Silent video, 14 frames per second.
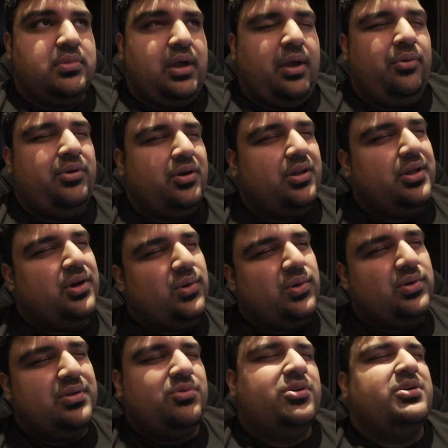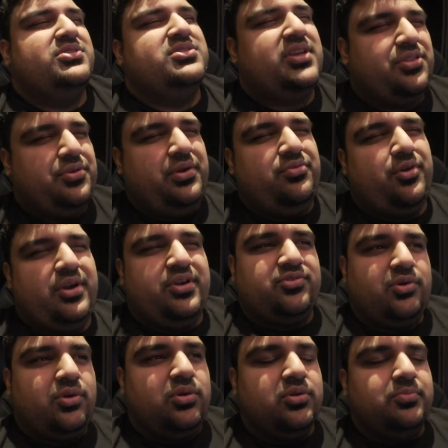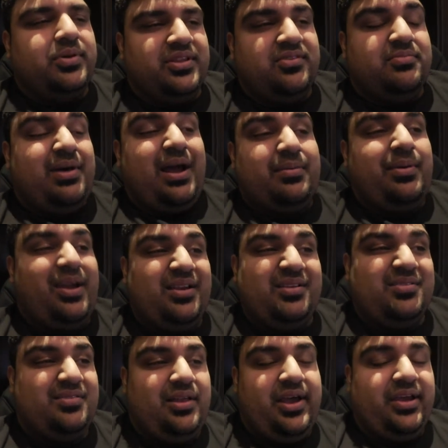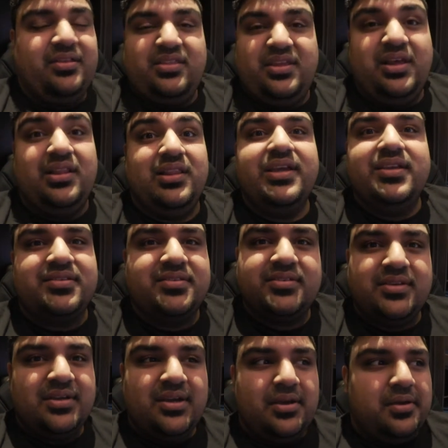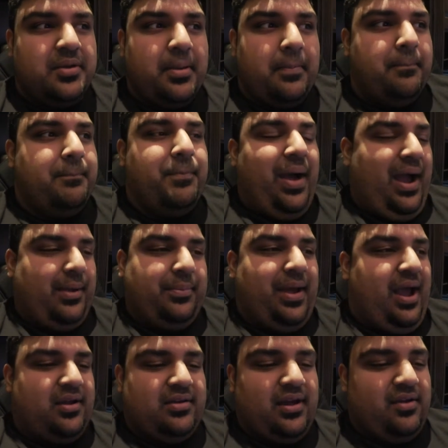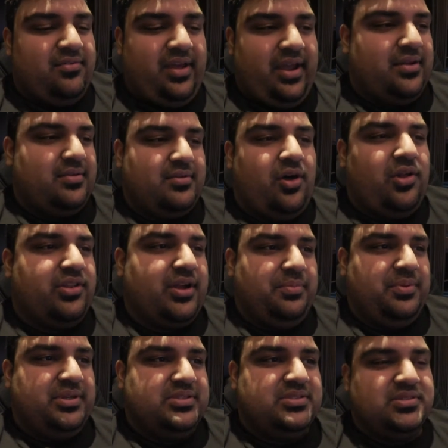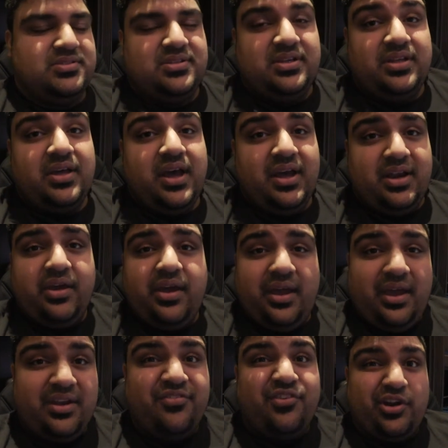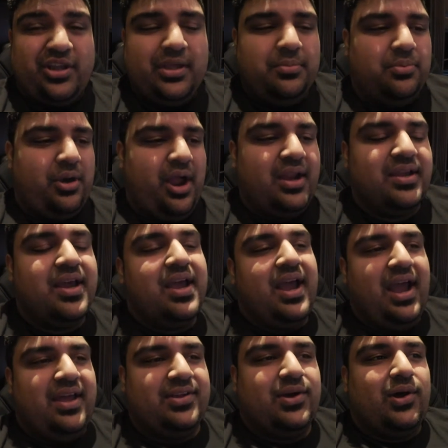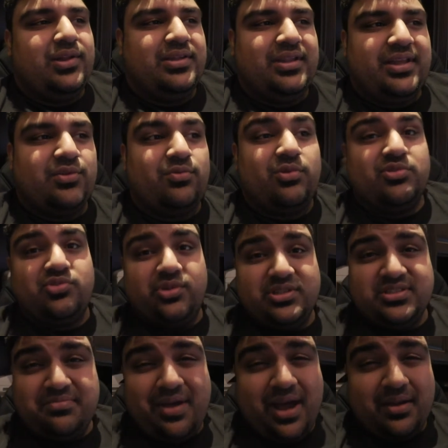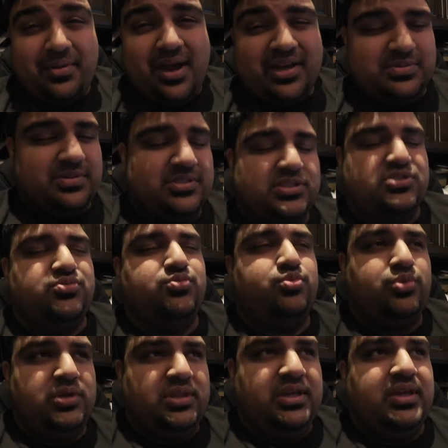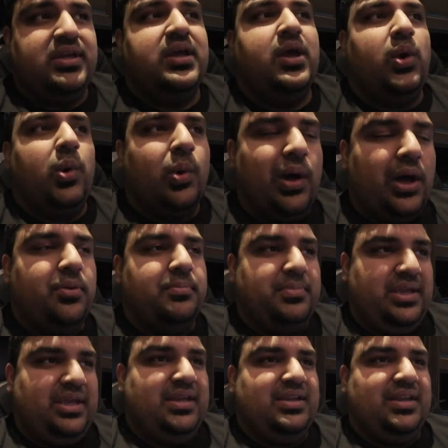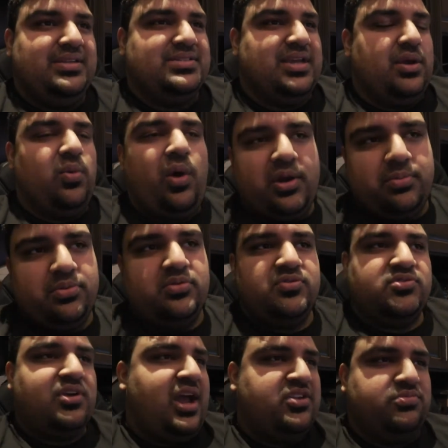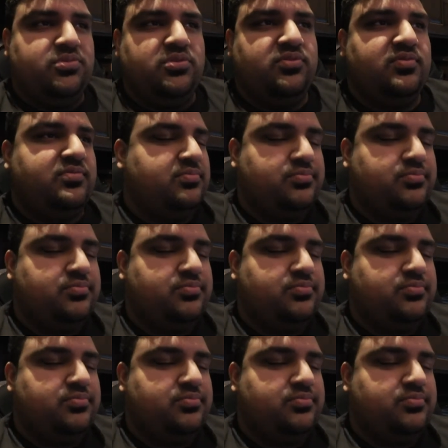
I wouldn't call it old, well, it's like 3-4 years old, but this backpack is like the elite backpack of like all the companies. It's an Averki brand, and they call it like the Rolls Royce of backpacks, because it's really well made and it's like waterproof, scratch proof,